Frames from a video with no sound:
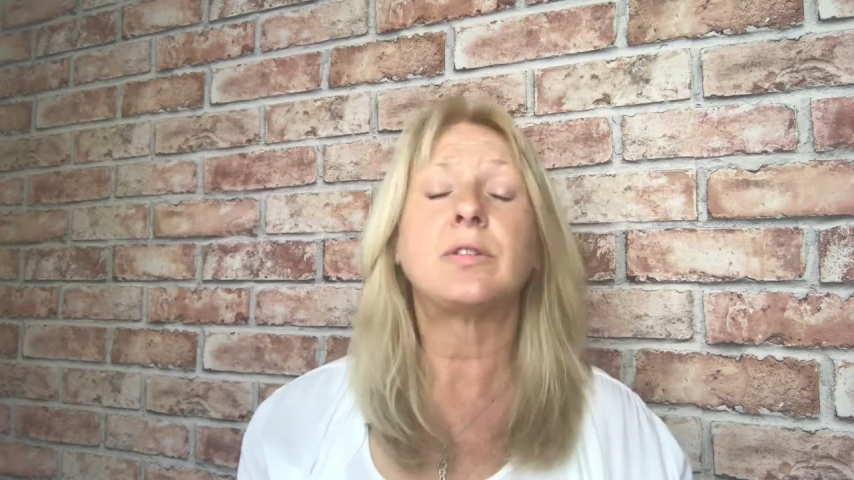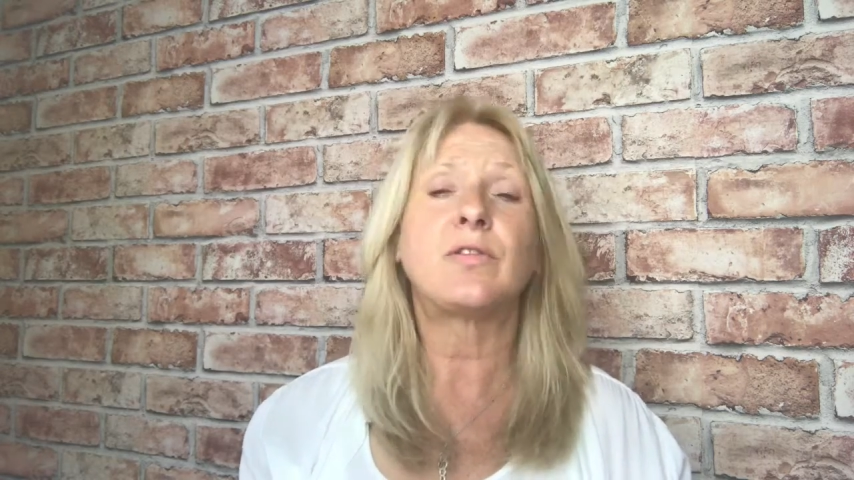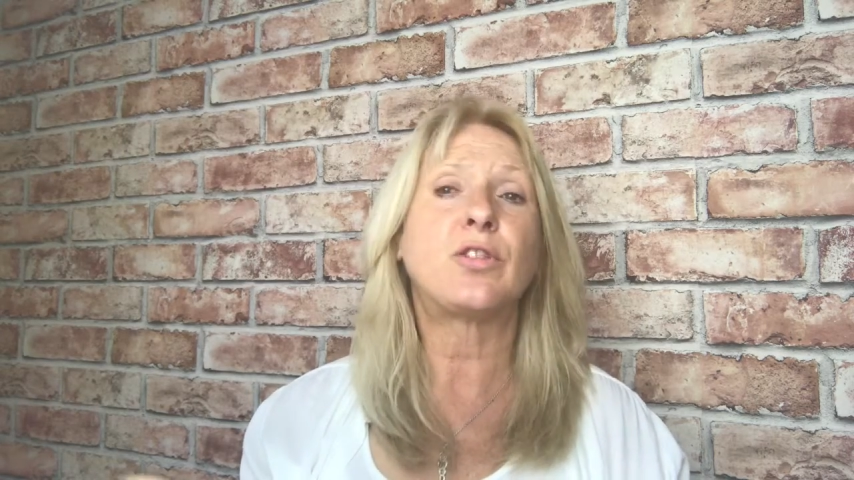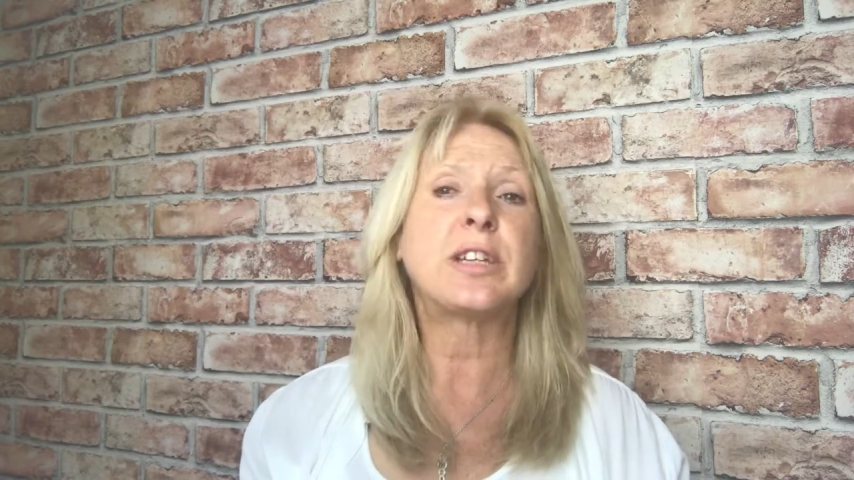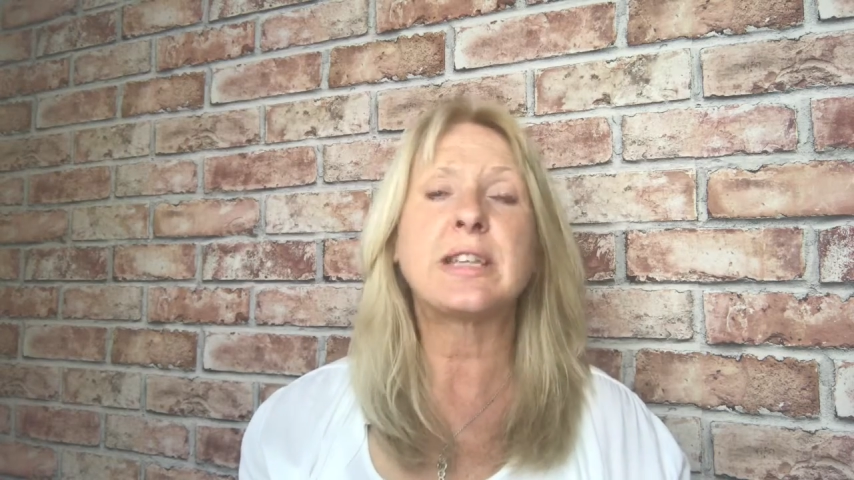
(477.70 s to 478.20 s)

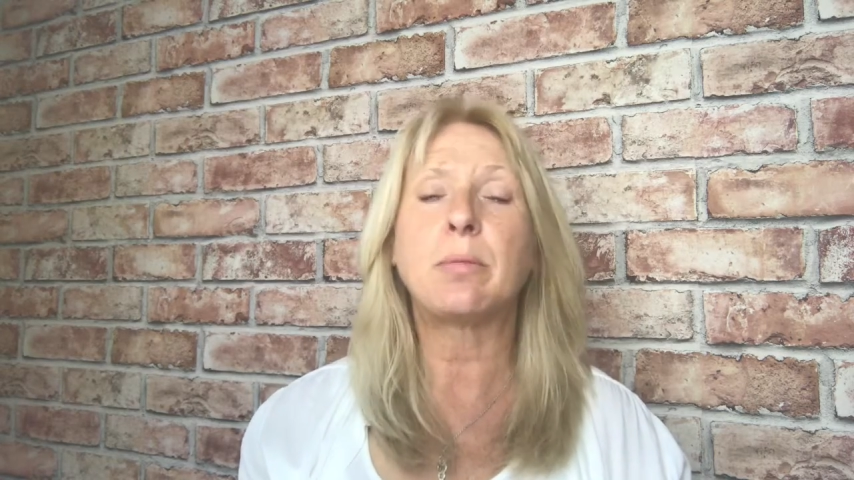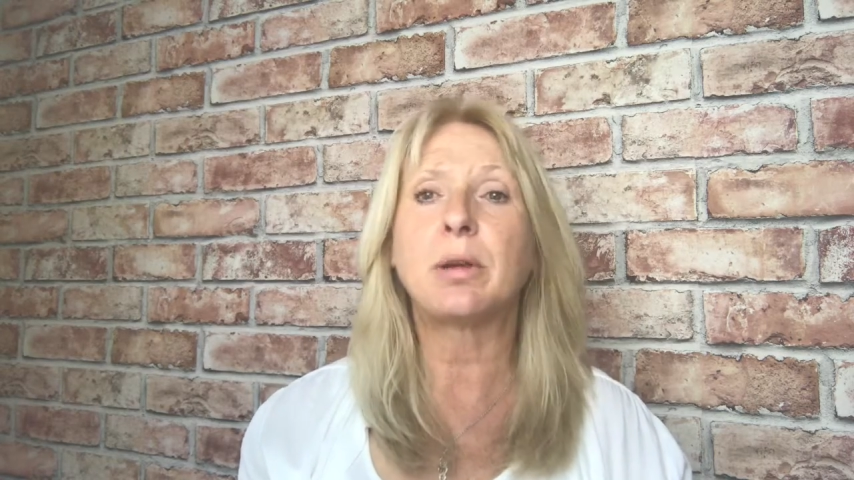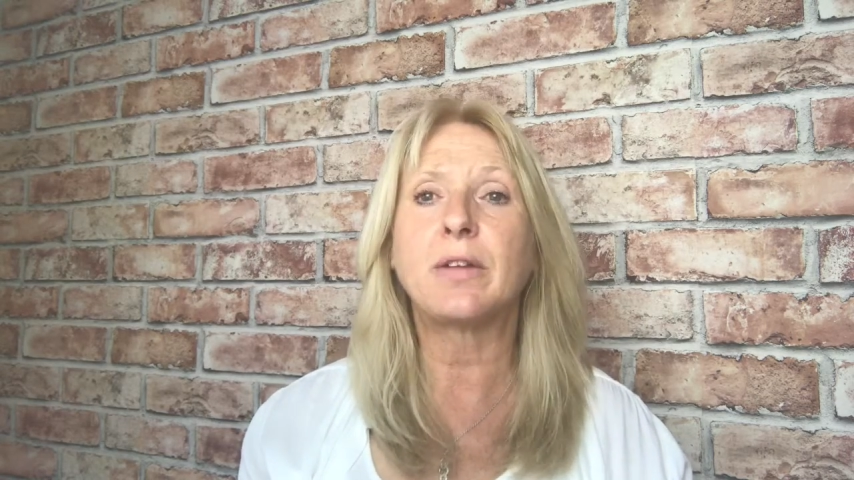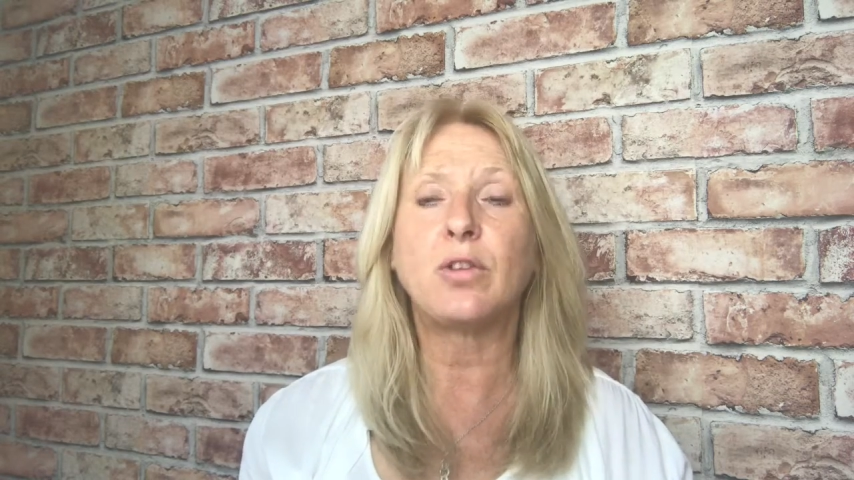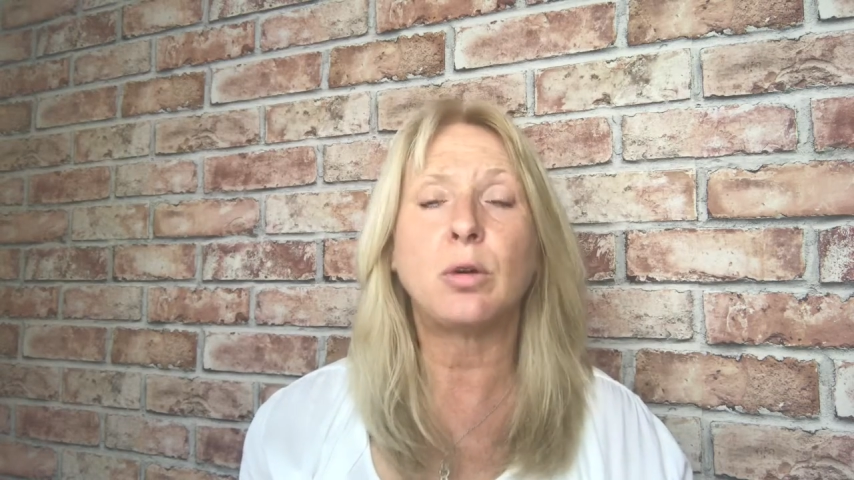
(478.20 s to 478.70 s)
For
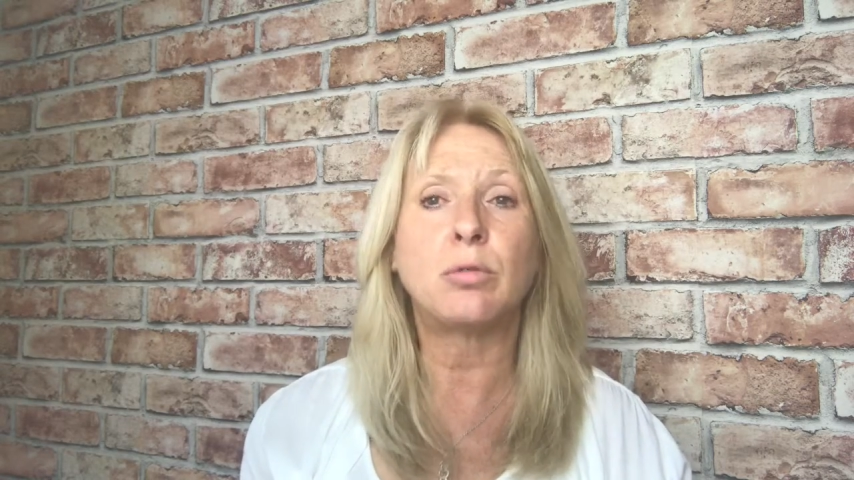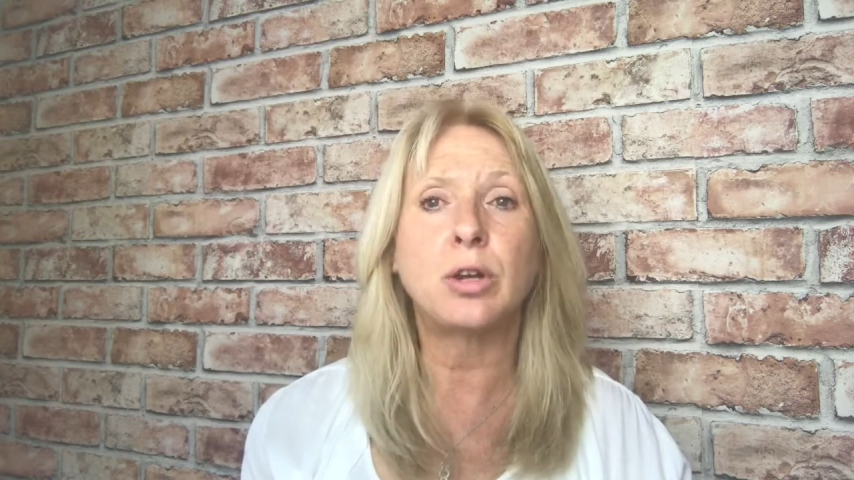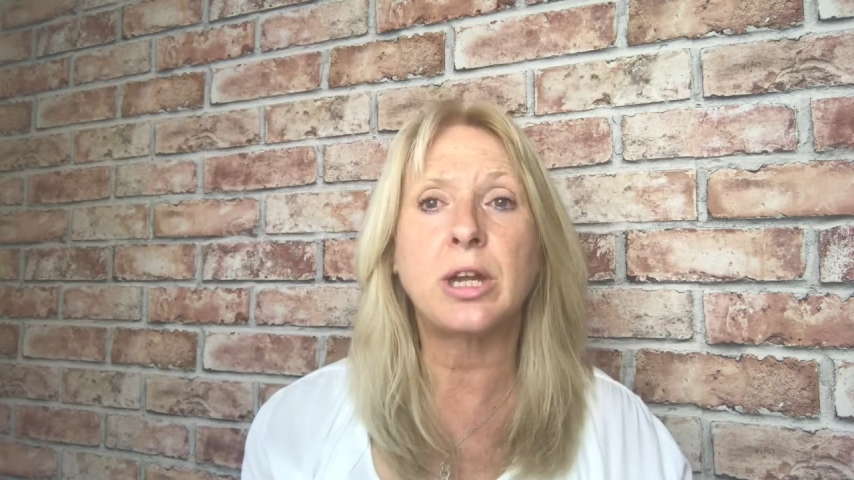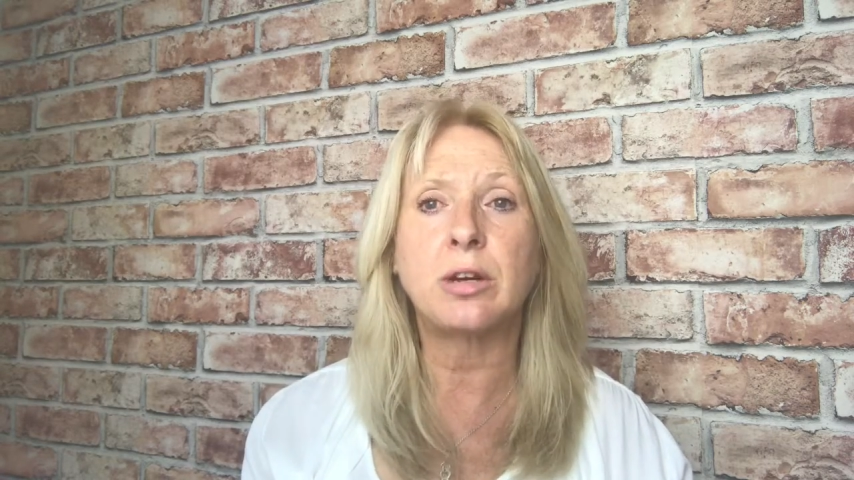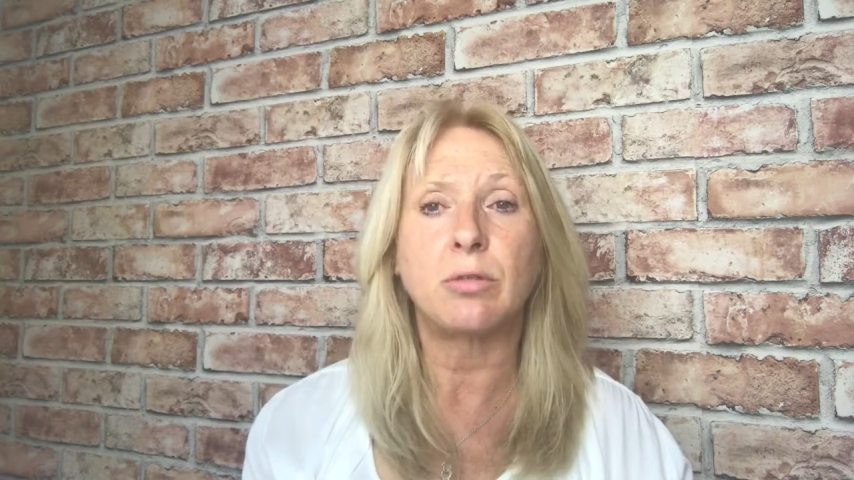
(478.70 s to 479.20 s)
example, if you were
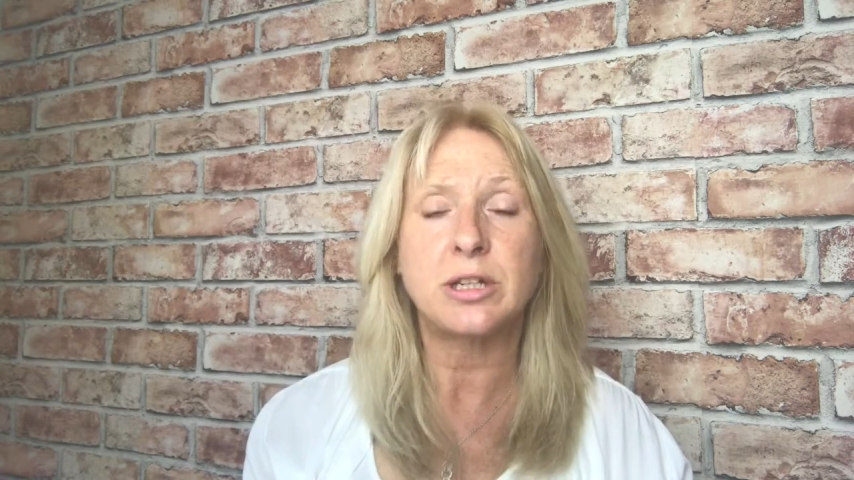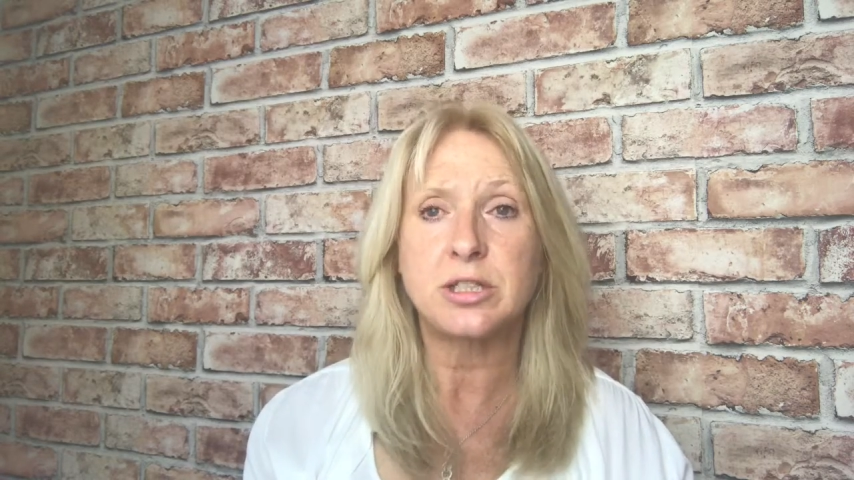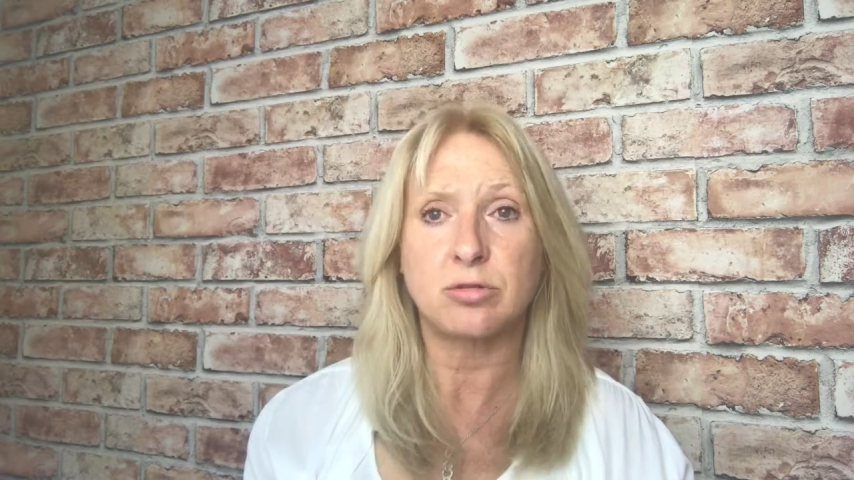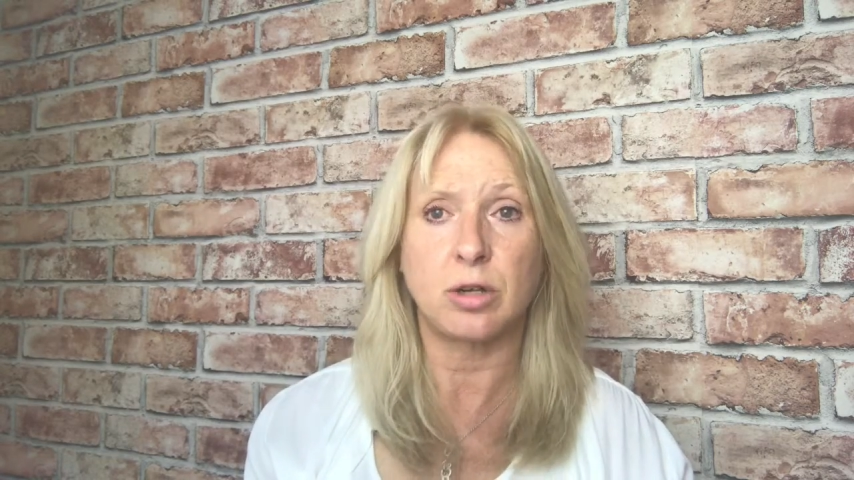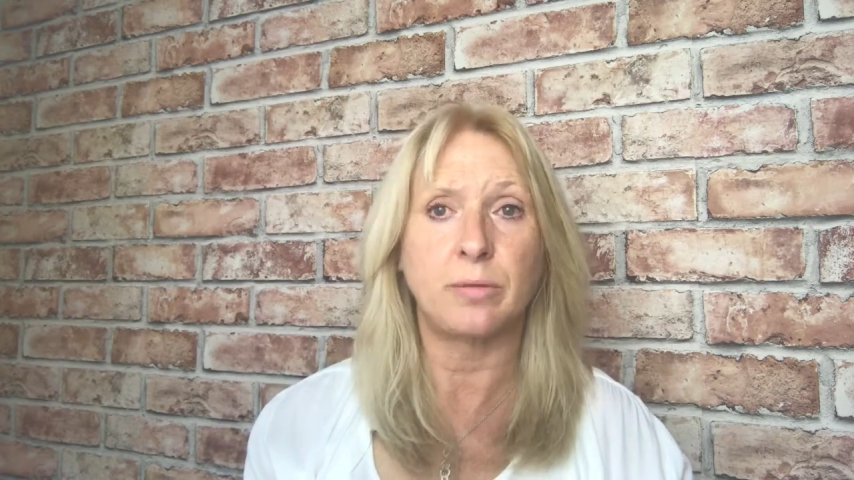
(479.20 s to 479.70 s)
running a
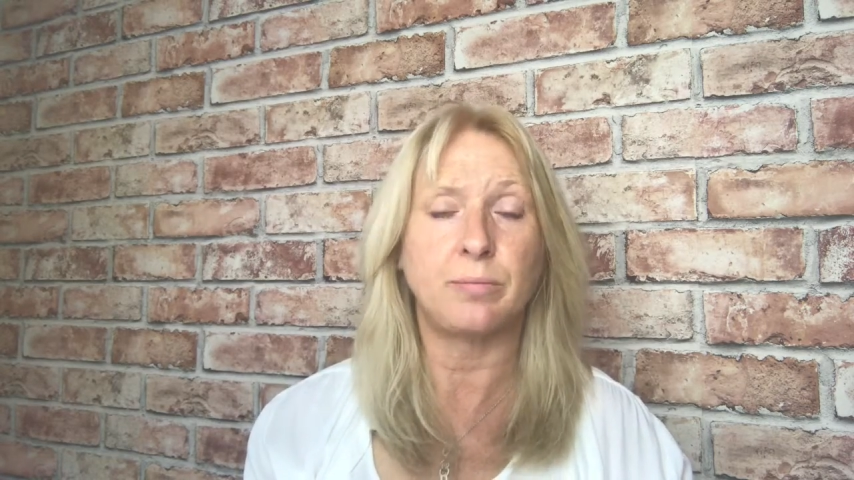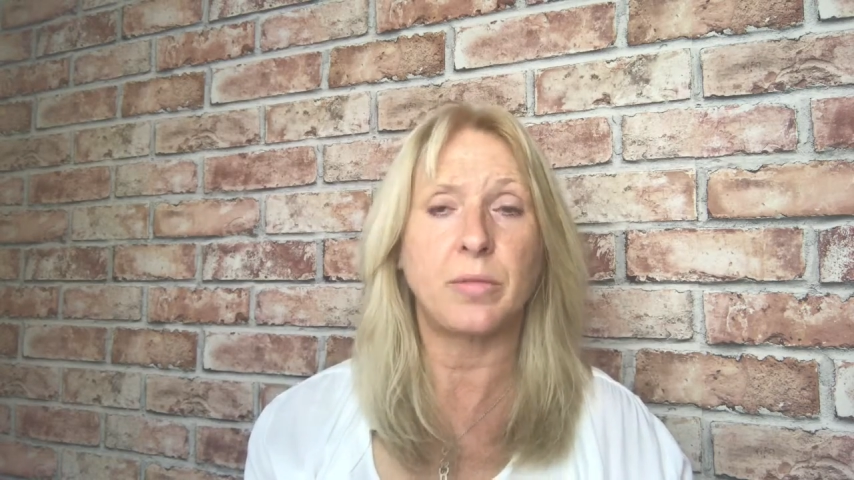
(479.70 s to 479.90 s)
restaurant